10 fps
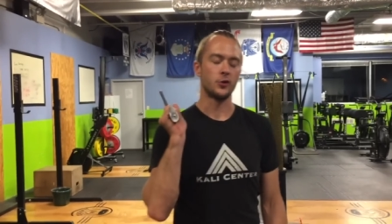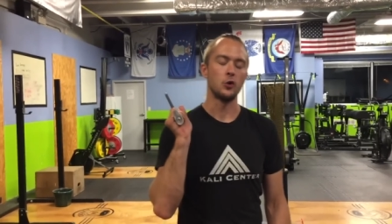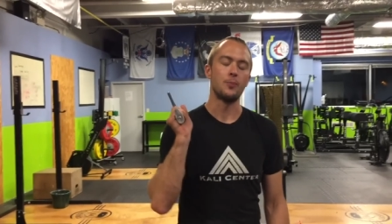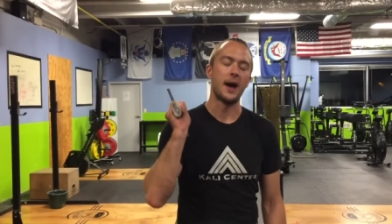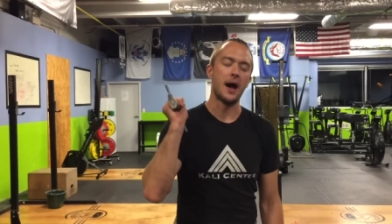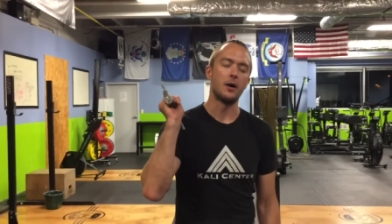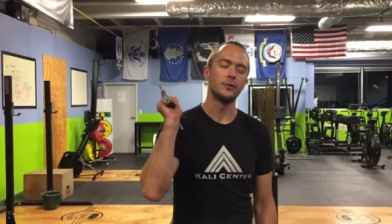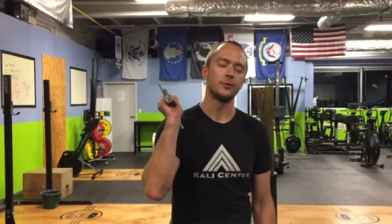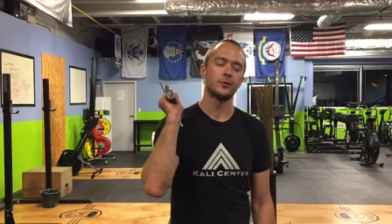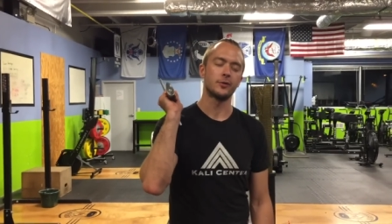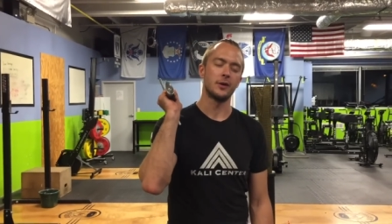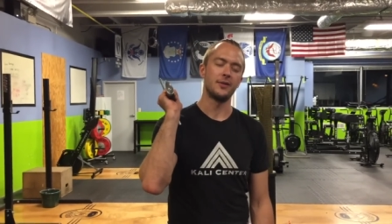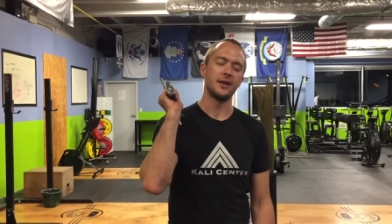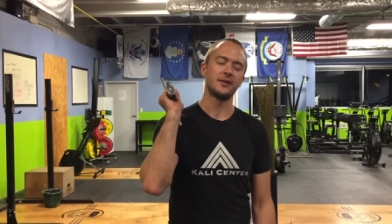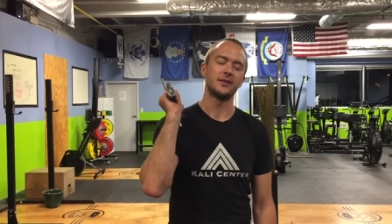2 pounds, I
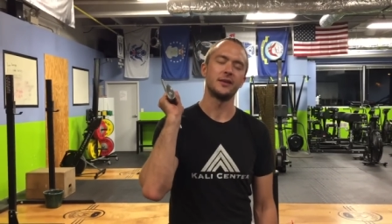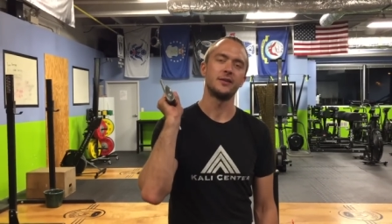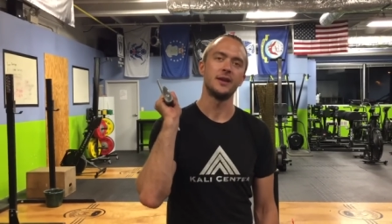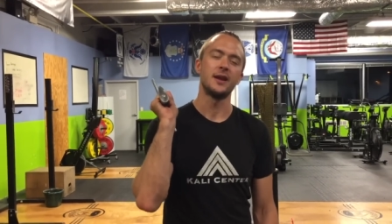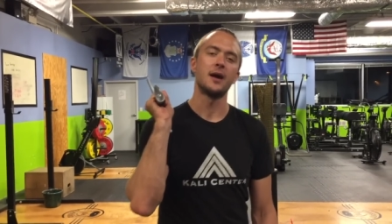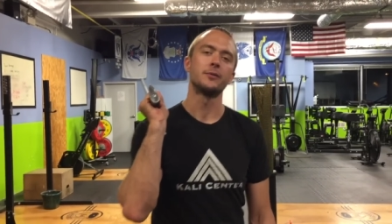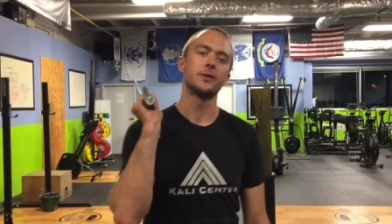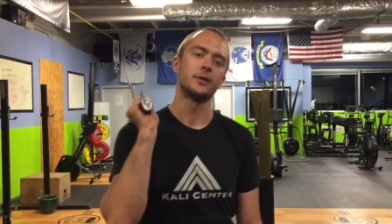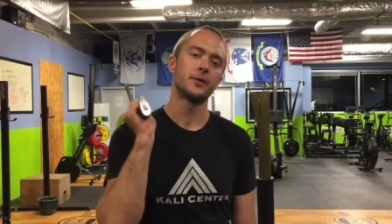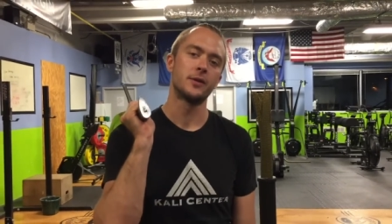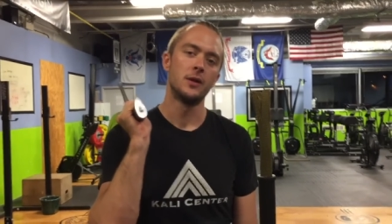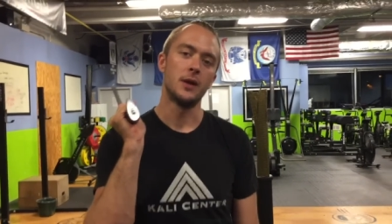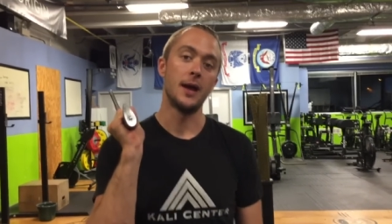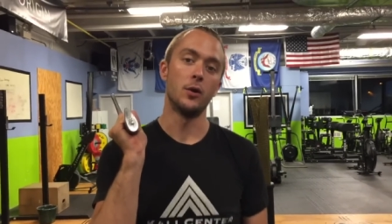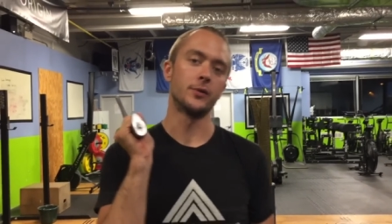think 16 ounces.
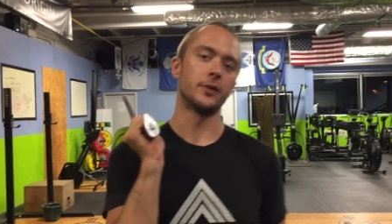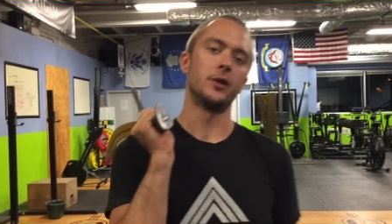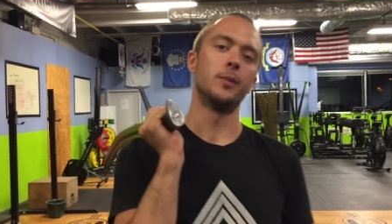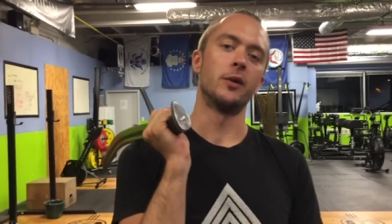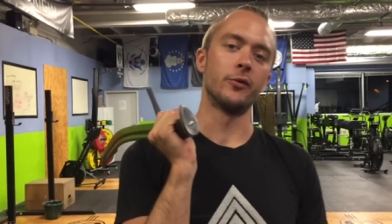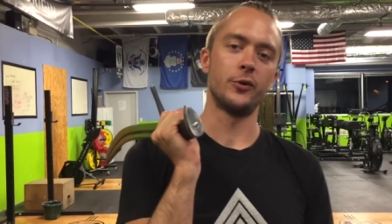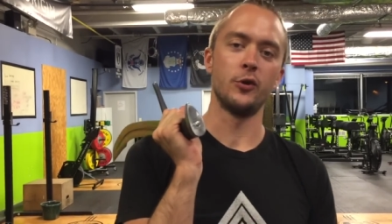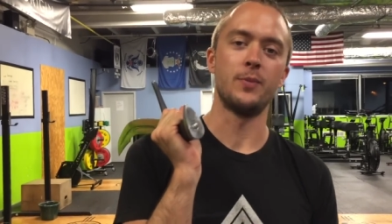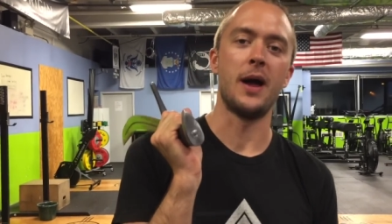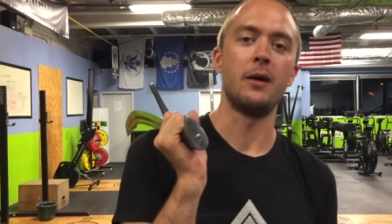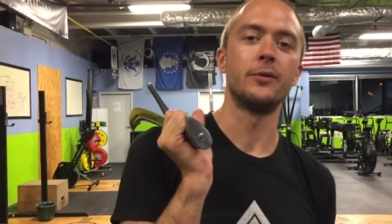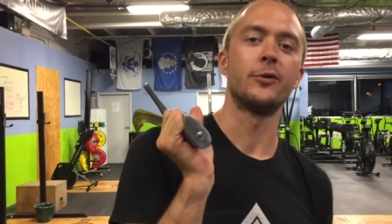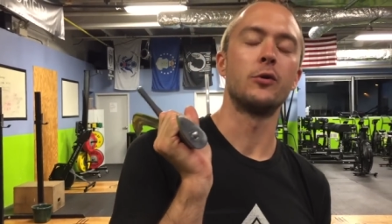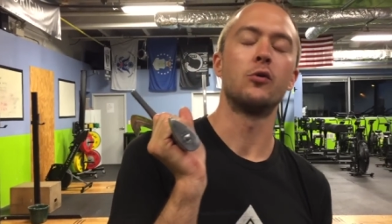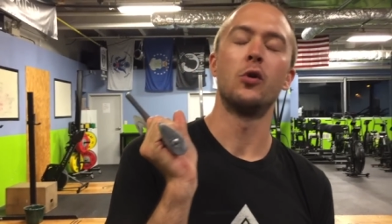I know it's a little bit over 2 pounds.
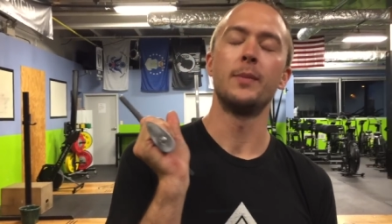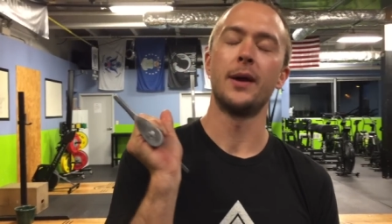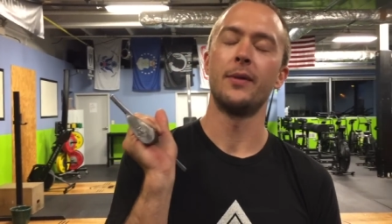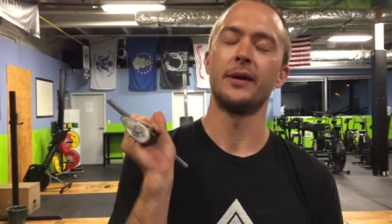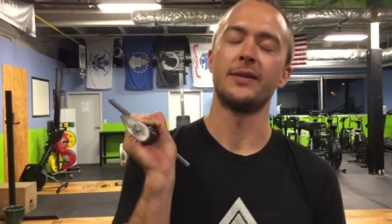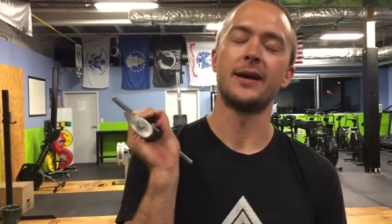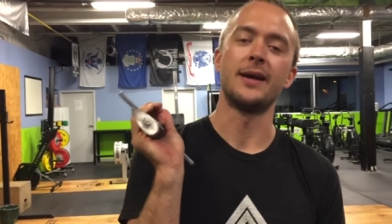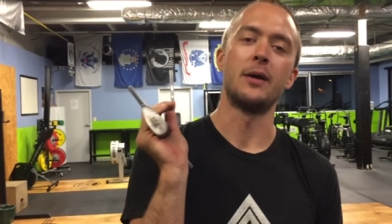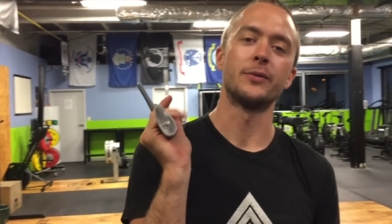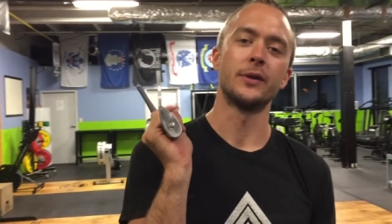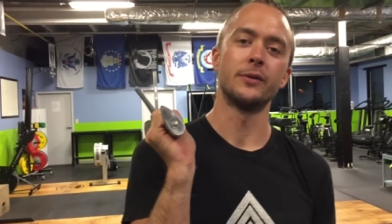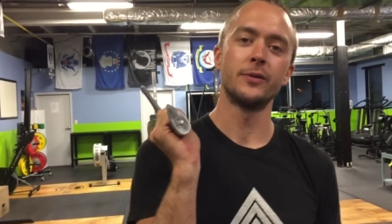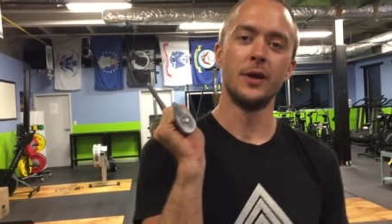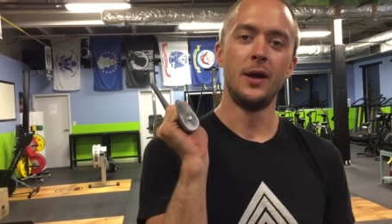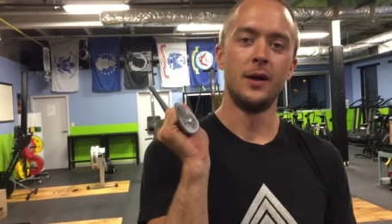Don't quote me on the exact ounces.